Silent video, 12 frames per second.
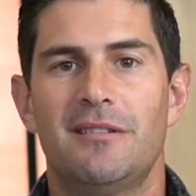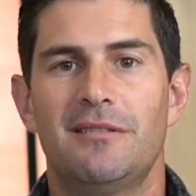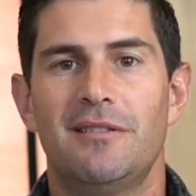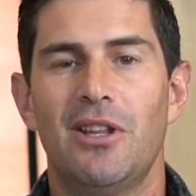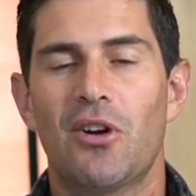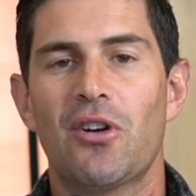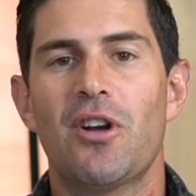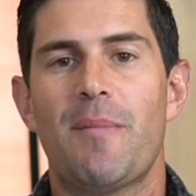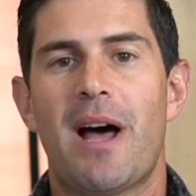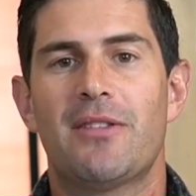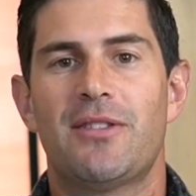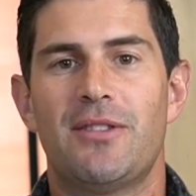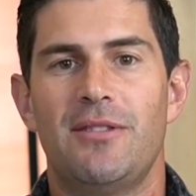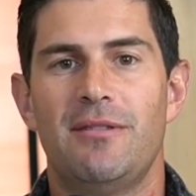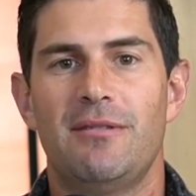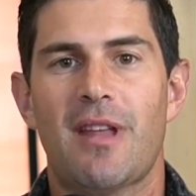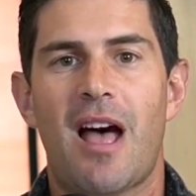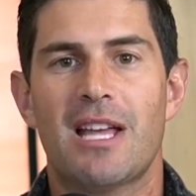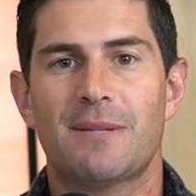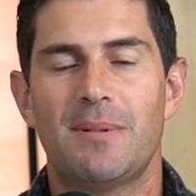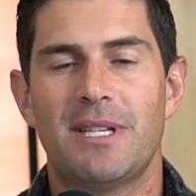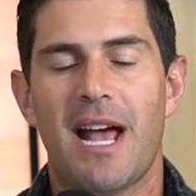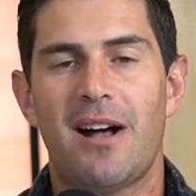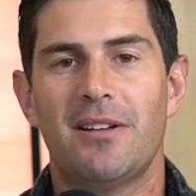learn about
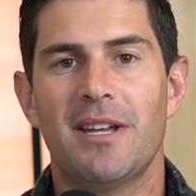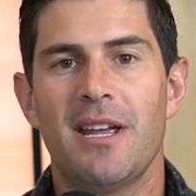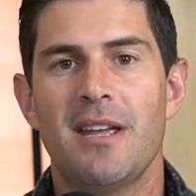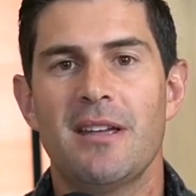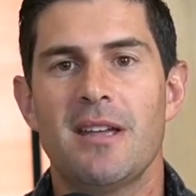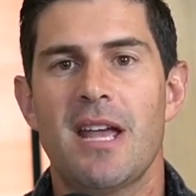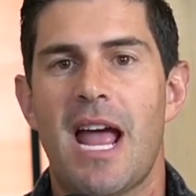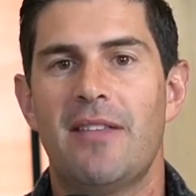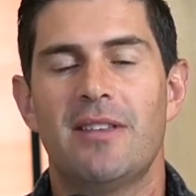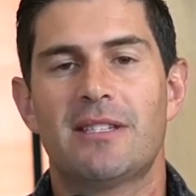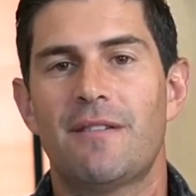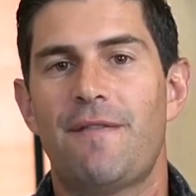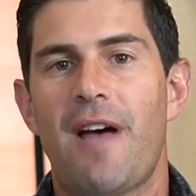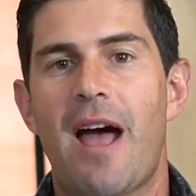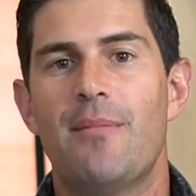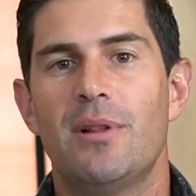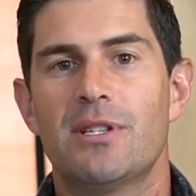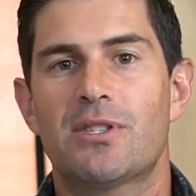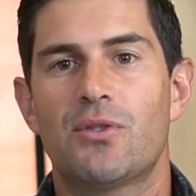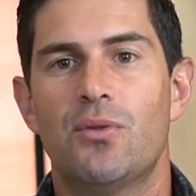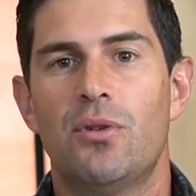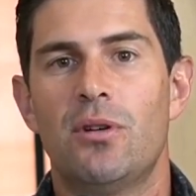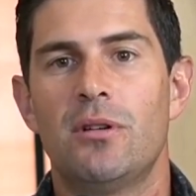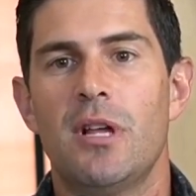hospitality, and it's a fabulous
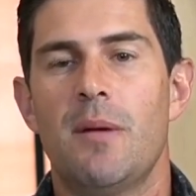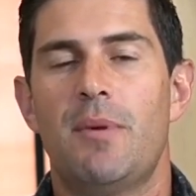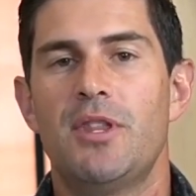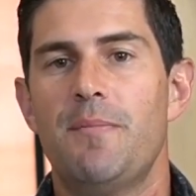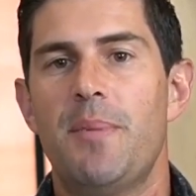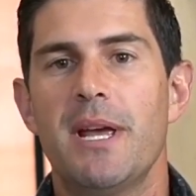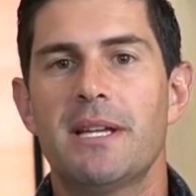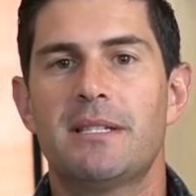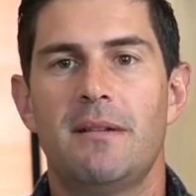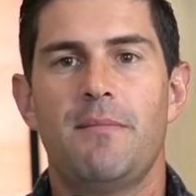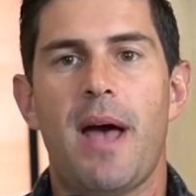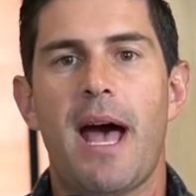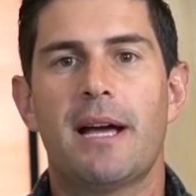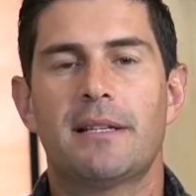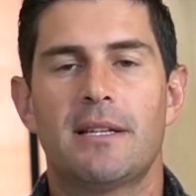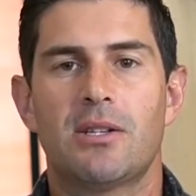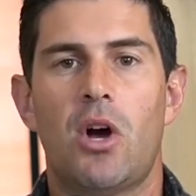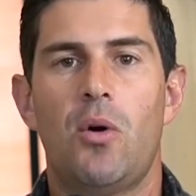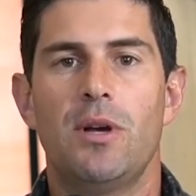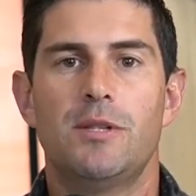school. But the biggest impact has always